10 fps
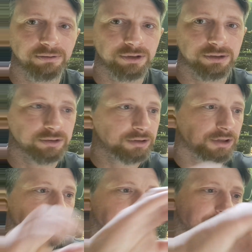
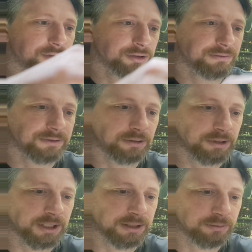Rotala
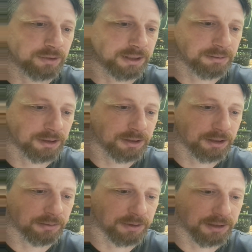Rotundafolia. What I'm going to
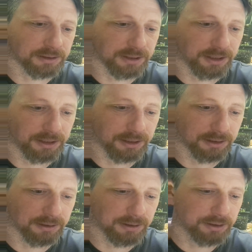do is take
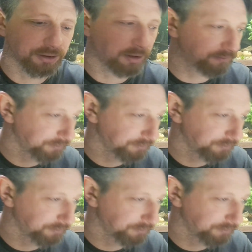this off.